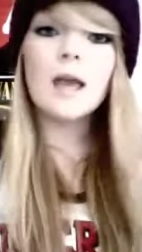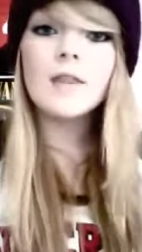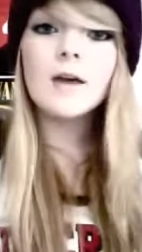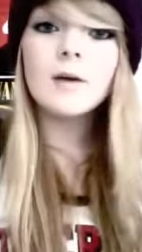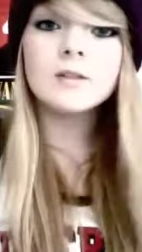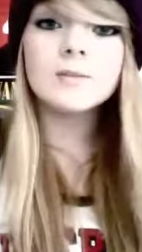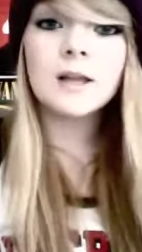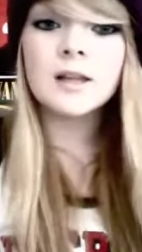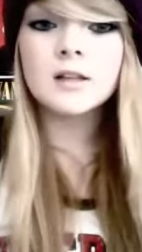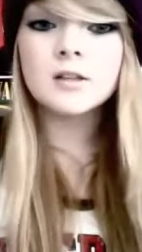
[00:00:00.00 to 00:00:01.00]
that was my
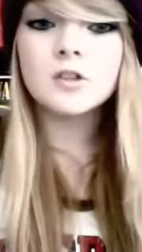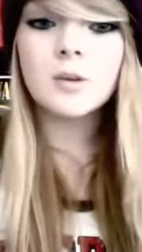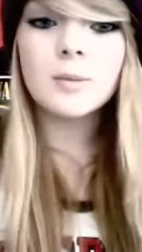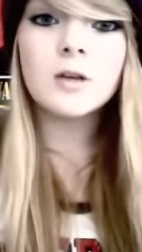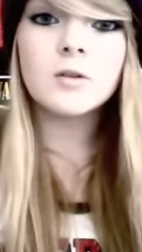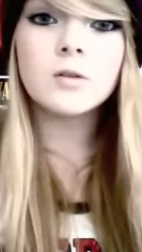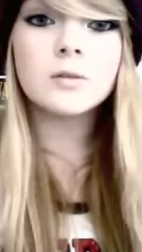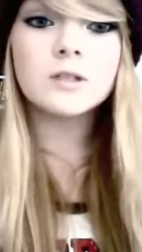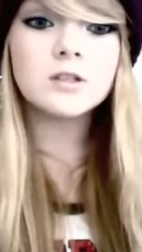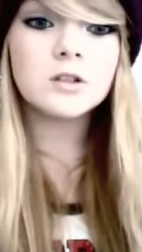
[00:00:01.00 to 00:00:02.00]
little shopping haul
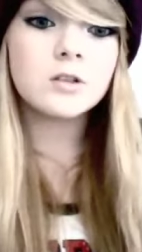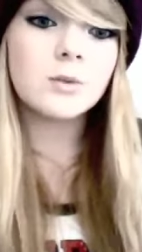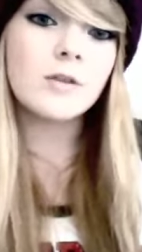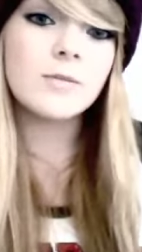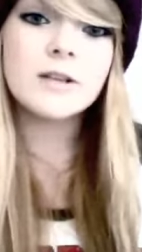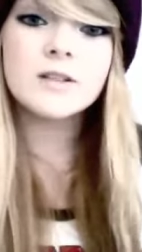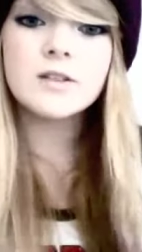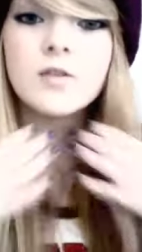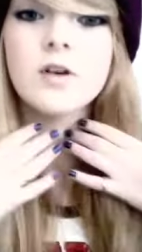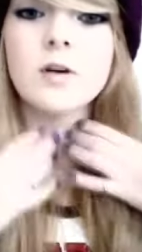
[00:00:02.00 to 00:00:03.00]
which took 12 minutes to
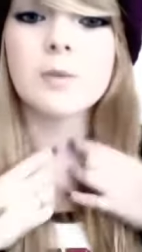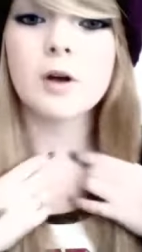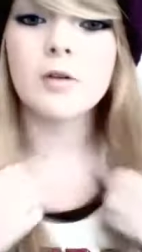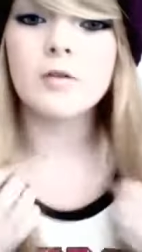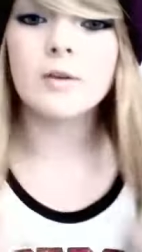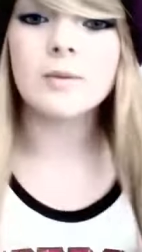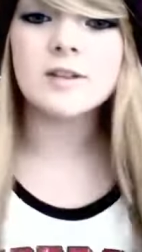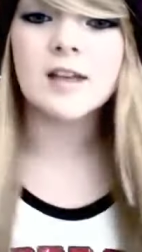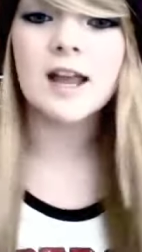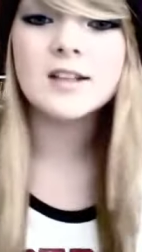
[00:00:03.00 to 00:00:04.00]
film but hopefully
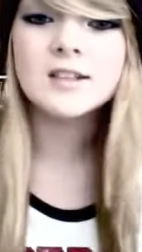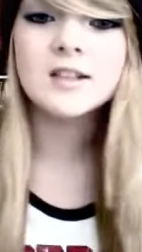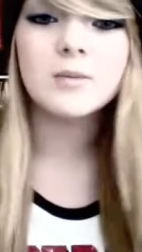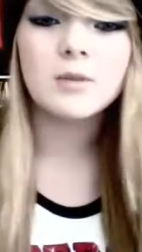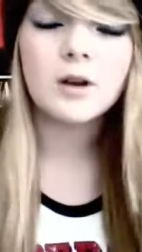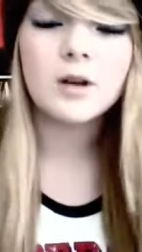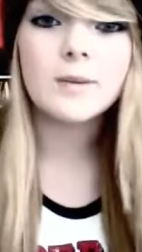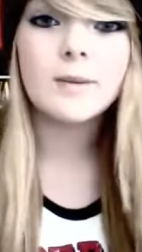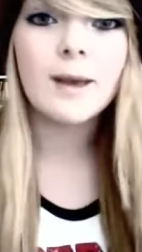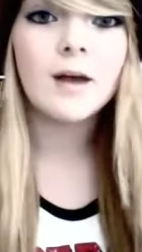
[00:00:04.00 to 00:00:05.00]
once I edit it will only
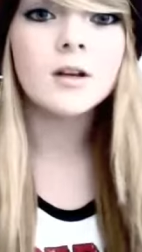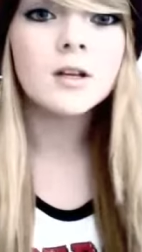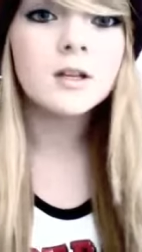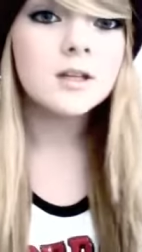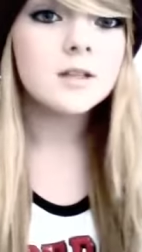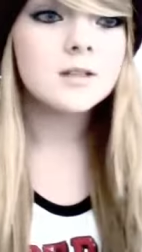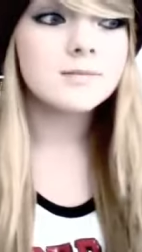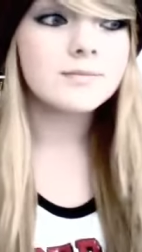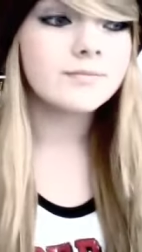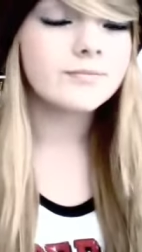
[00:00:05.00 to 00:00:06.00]
be about
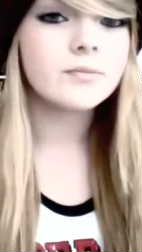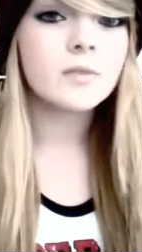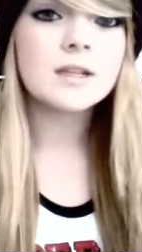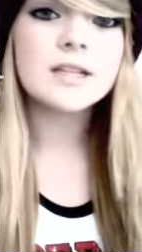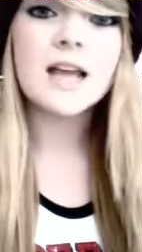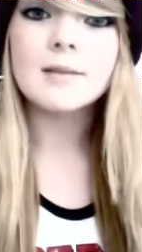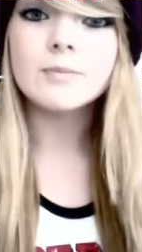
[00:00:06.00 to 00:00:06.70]
10.